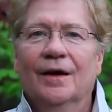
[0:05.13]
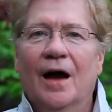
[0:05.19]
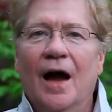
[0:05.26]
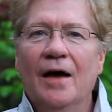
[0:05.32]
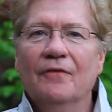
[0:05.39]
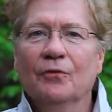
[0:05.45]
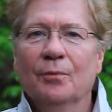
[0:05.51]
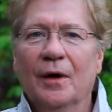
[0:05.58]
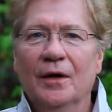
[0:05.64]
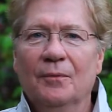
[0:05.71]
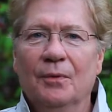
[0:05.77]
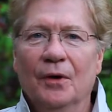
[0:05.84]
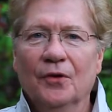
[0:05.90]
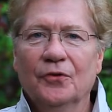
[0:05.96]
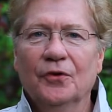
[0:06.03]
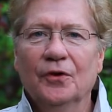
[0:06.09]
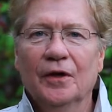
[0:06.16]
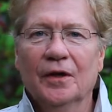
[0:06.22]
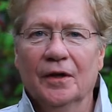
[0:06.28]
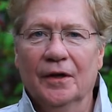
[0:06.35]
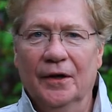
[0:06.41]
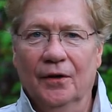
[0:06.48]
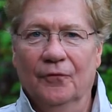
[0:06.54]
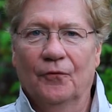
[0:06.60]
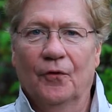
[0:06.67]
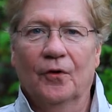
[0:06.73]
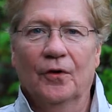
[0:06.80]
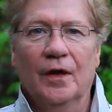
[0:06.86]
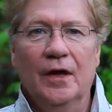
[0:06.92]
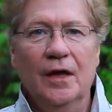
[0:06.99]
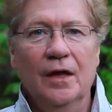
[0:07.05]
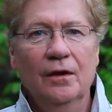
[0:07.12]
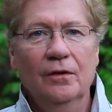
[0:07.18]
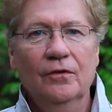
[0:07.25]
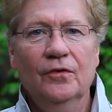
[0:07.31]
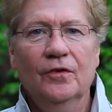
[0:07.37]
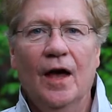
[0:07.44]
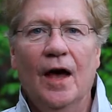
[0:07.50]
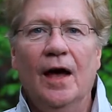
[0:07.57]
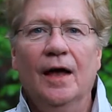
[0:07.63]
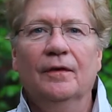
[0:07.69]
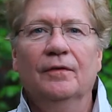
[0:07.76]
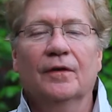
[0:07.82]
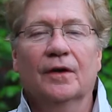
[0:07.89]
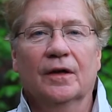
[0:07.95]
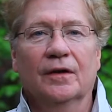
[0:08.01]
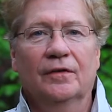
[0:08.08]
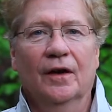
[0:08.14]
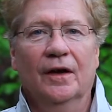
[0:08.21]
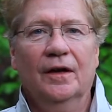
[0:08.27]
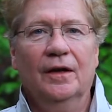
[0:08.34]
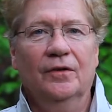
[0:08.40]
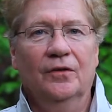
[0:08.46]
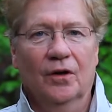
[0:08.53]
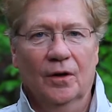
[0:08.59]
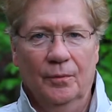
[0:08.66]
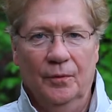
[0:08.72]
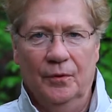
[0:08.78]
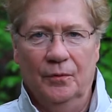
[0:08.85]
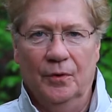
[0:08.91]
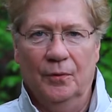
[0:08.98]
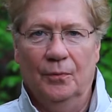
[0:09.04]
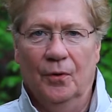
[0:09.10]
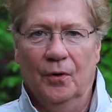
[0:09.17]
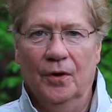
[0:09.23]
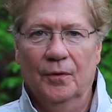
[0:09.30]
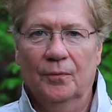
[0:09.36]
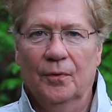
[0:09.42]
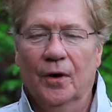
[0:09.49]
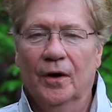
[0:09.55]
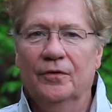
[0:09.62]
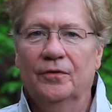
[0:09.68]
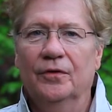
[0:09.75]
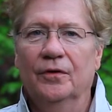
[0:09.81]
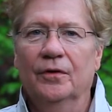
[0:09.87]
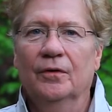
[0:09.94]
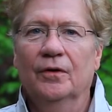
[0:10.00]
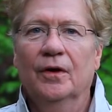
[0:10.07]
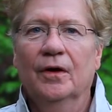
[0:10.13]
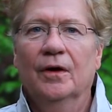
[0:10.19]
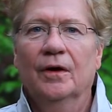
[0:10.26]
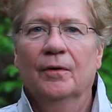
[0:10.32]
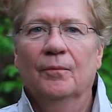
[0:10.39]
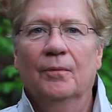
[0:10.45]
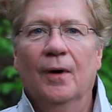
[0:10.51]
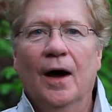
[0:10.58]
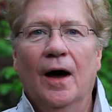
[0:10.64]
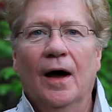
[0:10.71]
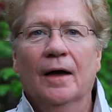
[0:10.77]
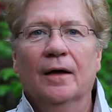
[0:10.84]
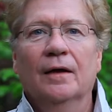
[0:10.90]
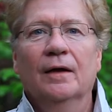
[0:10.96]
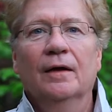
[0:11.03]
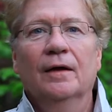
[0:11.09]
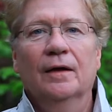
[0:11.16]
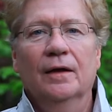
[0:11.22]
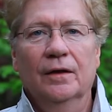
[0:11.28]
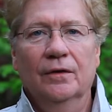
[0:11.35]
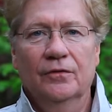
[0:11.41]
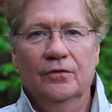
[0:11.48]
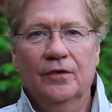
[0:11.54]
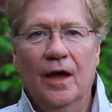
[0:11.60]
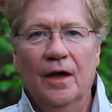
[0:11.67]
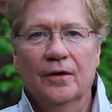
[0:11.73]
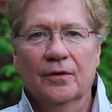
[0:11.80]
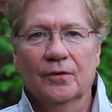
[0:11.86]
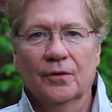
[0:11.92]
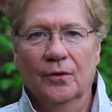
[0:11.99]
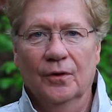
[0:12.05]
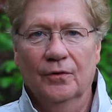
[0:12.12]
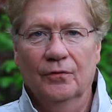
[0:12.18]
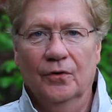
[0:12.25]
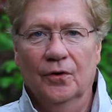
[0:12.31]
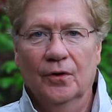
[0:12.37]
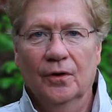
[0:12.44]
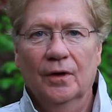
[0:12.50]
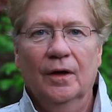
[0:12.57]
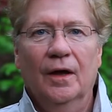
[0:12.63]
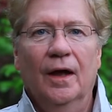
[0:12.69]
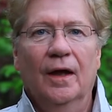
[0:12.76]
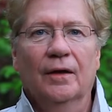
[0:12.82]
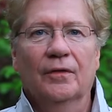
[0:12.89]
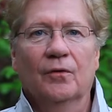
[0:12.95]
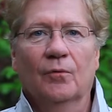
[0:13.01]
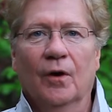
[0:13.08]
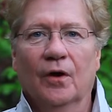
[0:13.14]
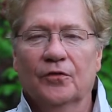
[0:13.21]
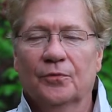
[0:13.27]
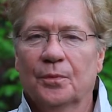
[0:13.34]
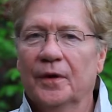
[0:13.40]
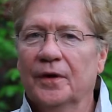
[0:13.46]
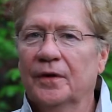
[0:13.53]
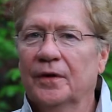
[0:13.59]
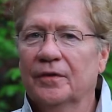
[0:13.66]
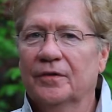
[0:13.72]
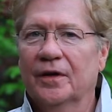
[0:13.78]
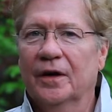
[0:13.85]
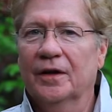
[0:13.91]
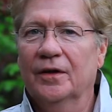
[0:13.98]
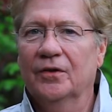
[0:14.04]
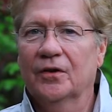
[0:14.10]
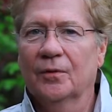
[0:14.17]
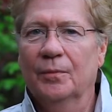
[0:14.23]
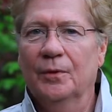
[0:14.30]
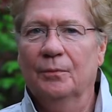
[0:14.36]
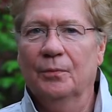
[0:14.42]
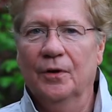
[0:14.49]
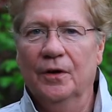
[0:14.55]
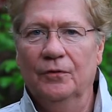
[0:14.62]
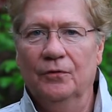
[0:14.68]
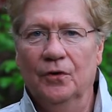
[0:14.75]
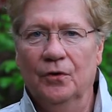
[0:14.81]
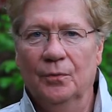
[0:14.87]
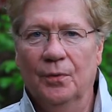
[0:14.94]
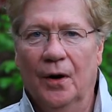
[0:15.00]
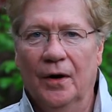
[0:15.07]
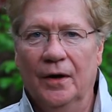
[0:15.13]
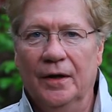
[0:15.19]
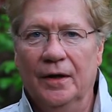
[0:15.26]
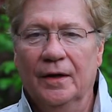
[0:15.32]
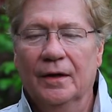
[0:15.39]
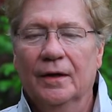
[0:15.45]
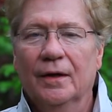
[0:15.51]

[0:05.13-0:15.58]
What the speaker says: Hi, everybody. Bill Doolittle here for the Inside the Kentucky Derby report brought to you by Insider Louisville and the Wellspring Kentucky Derby Preview Party.